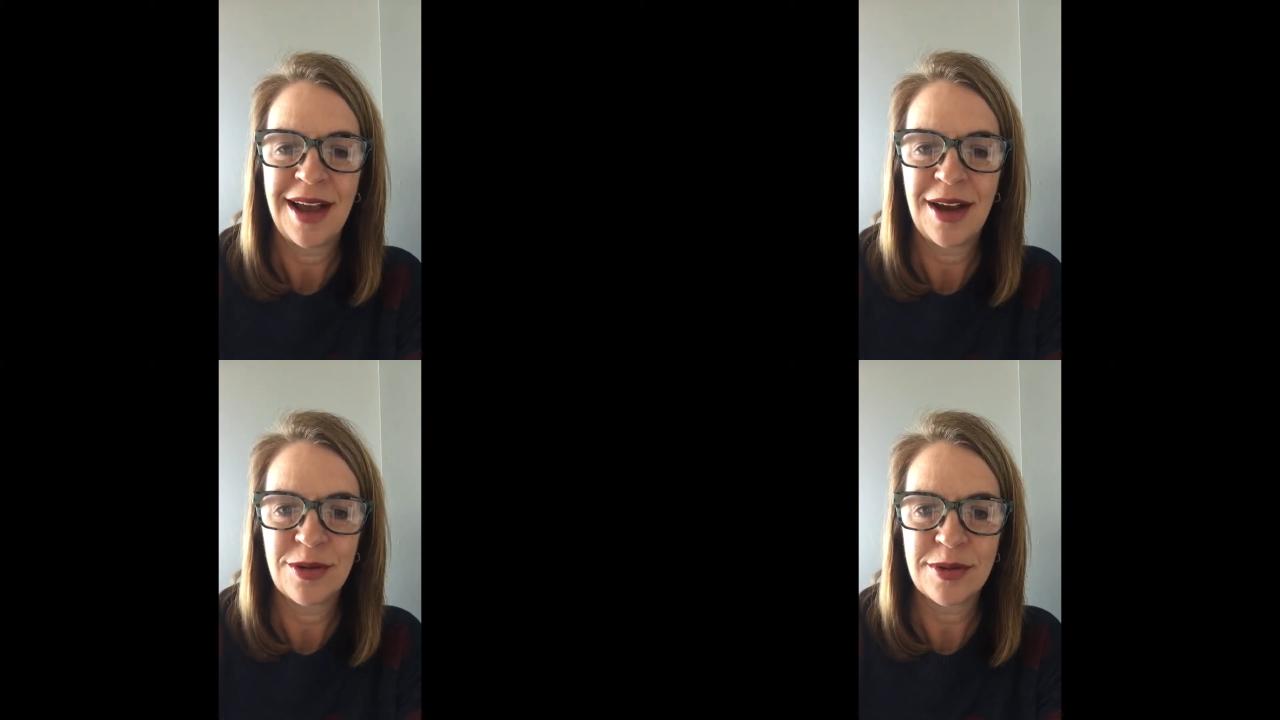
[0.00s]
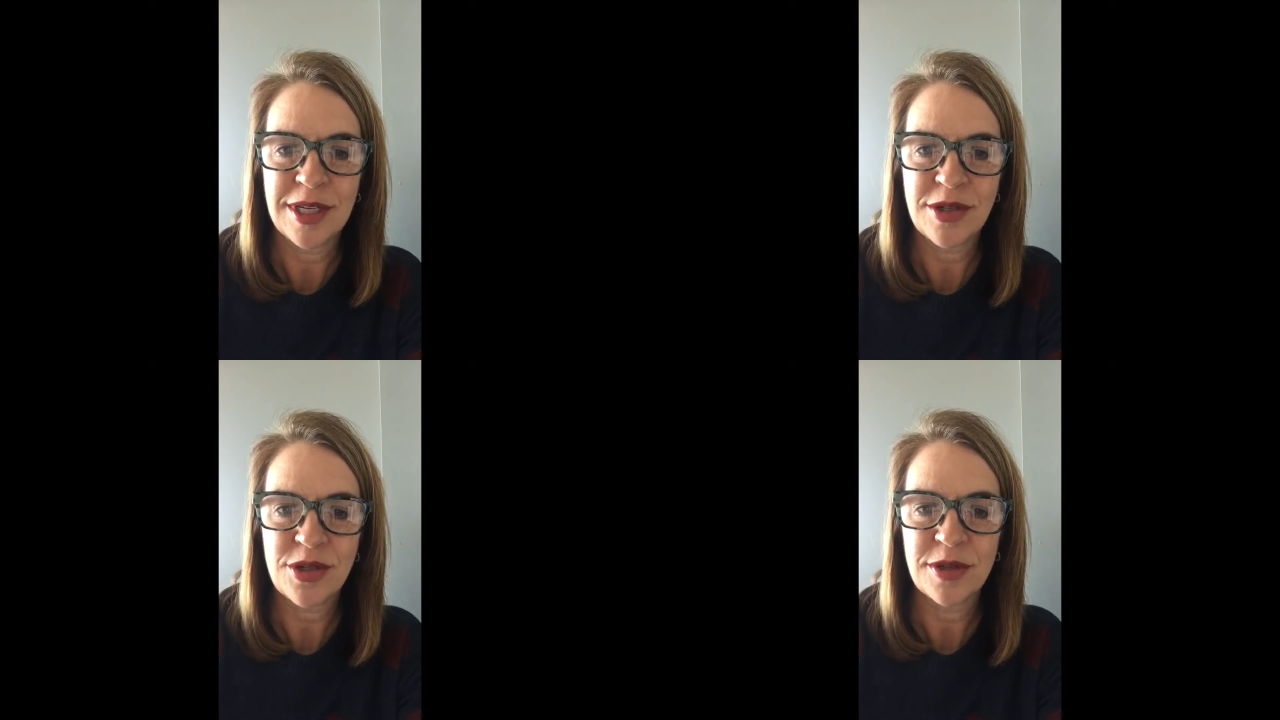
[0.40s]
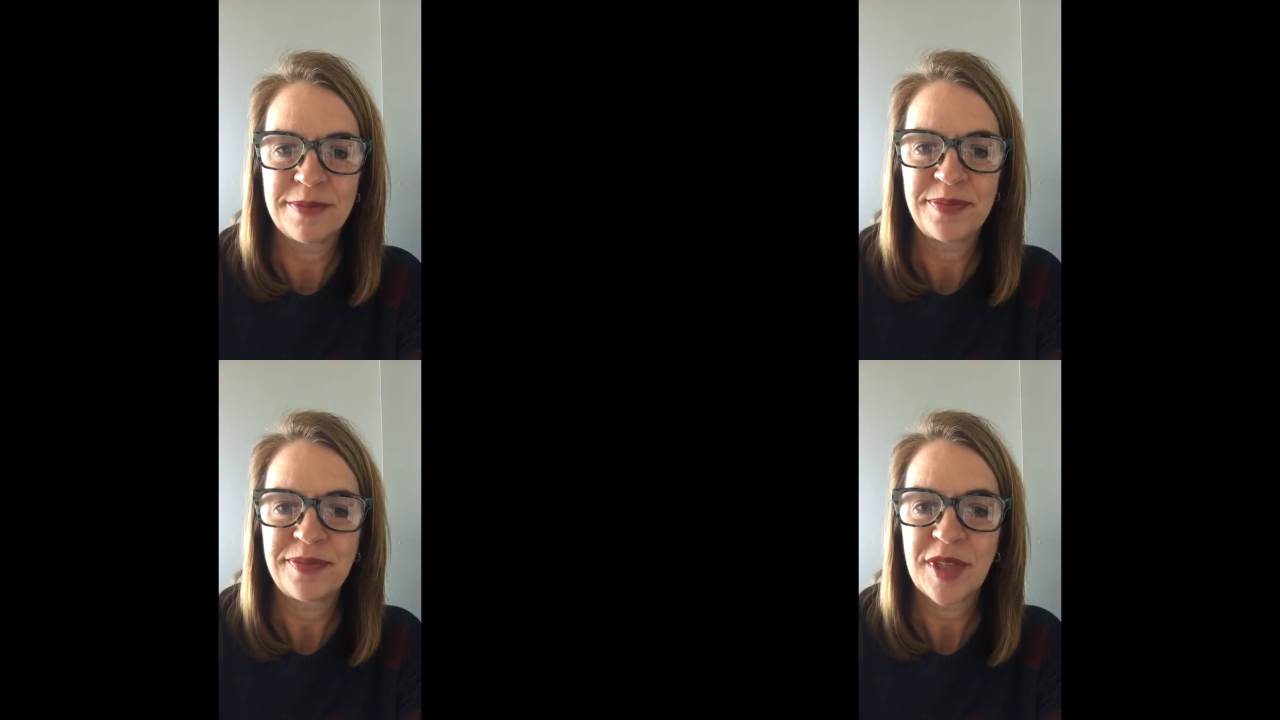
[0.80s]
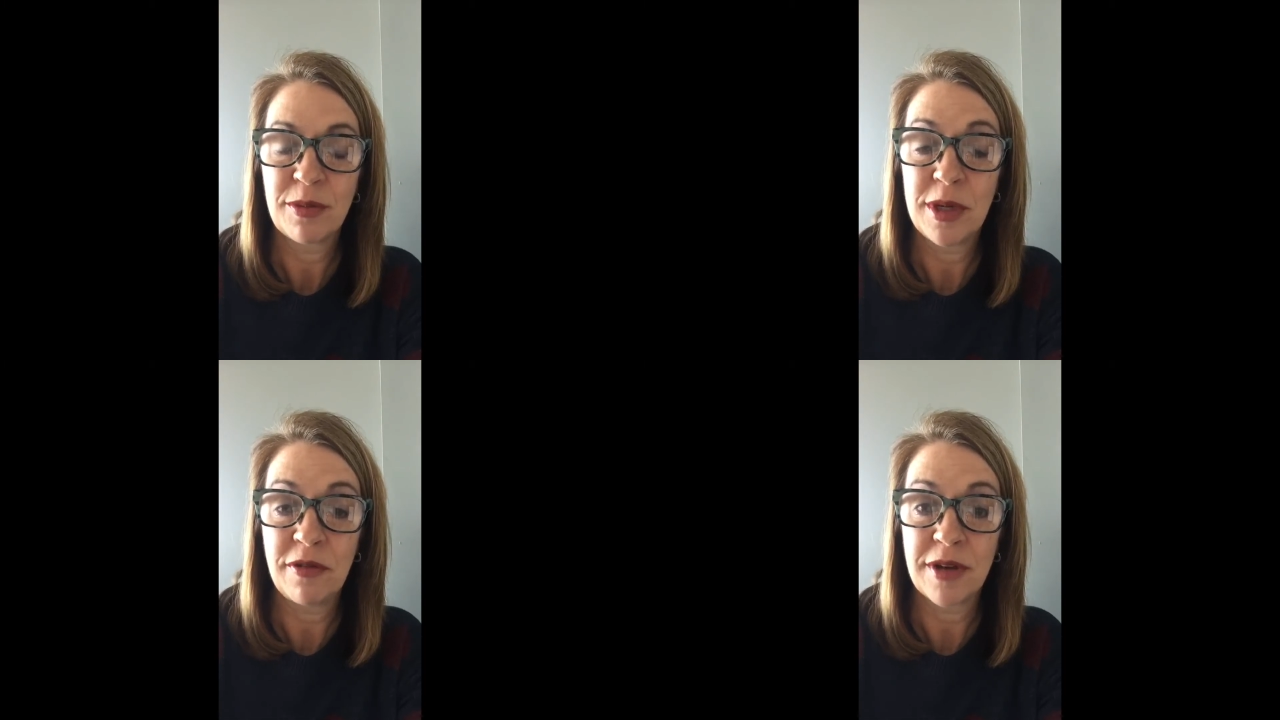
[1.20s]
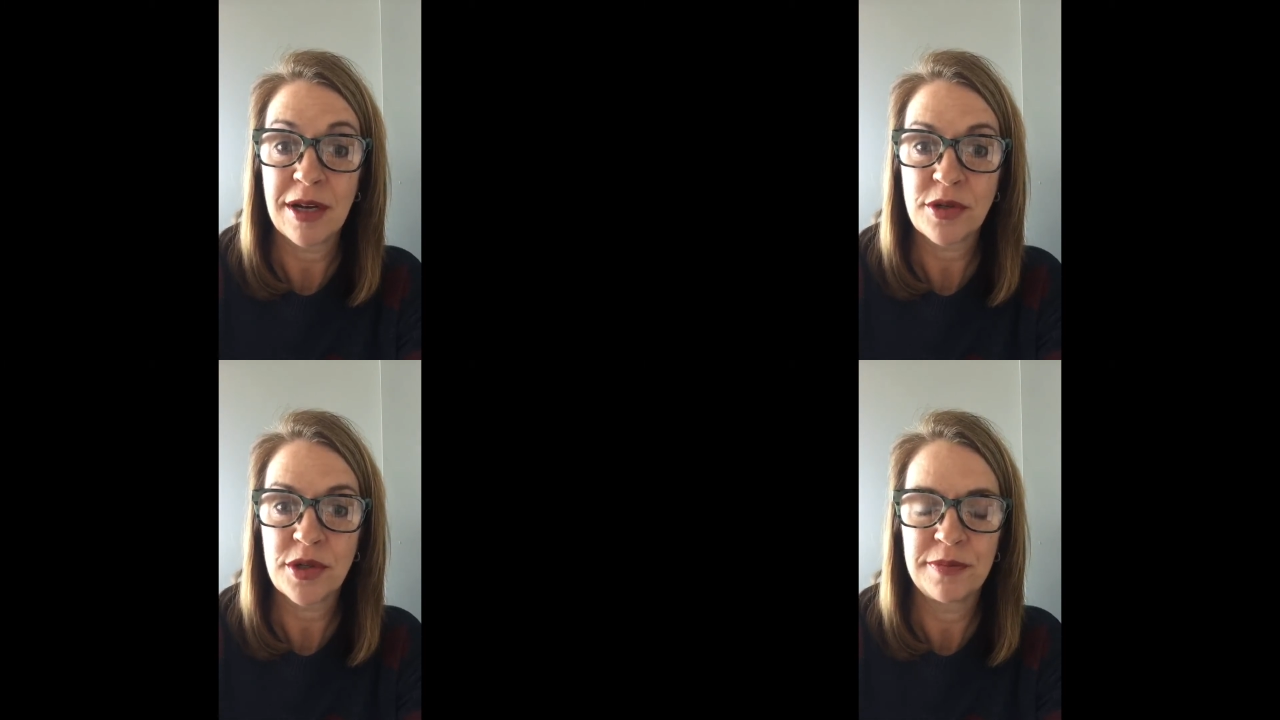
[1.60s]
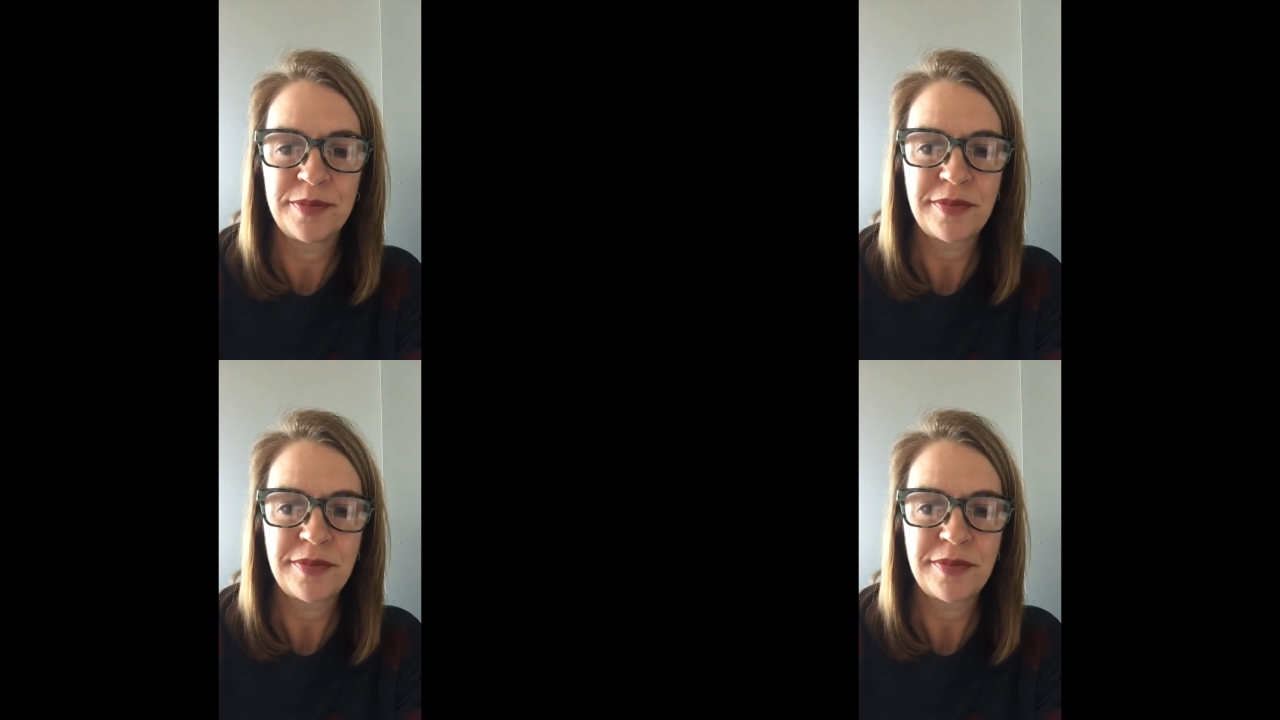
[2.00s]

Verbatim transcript: Outreach, refresh,